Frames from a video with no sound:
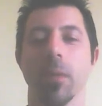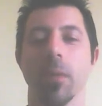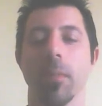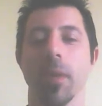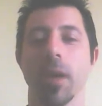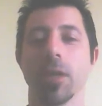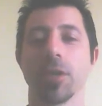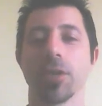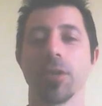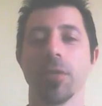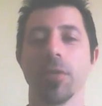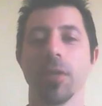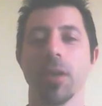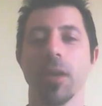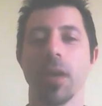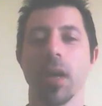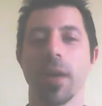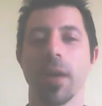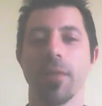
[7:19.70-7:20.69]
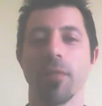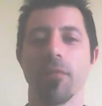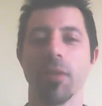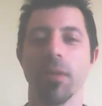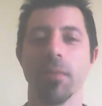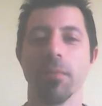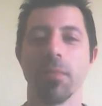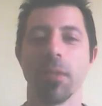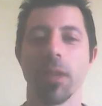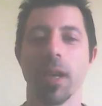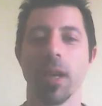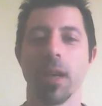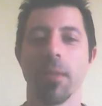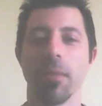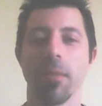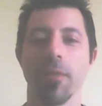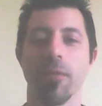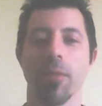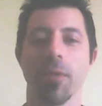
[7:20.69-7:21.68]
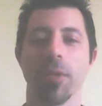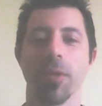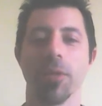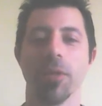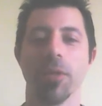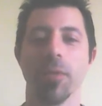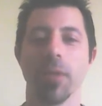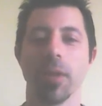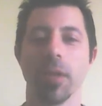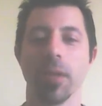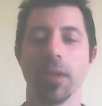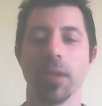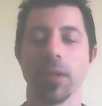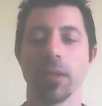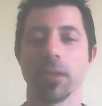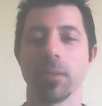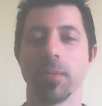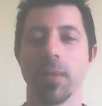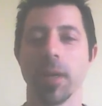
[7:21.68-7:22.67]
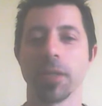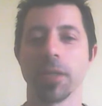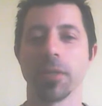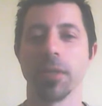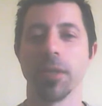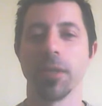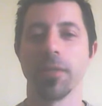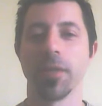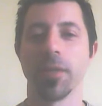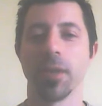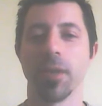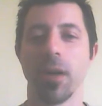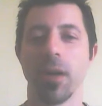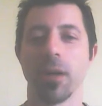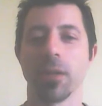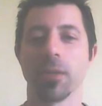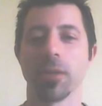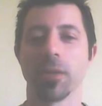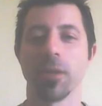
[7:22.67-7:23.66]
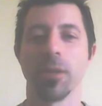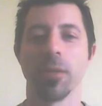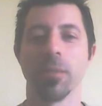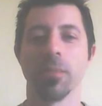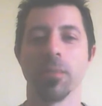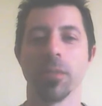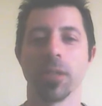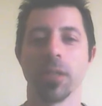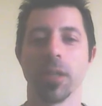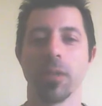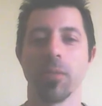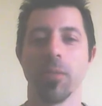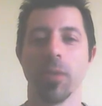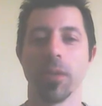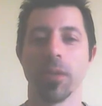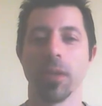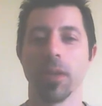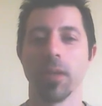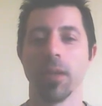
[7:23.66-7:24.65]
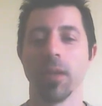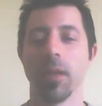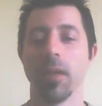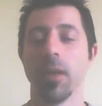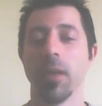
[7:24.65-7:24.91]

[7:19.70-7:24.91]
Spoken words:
Make sure that you have a written plan before you do anything, especially if you're long-term. Stick with it.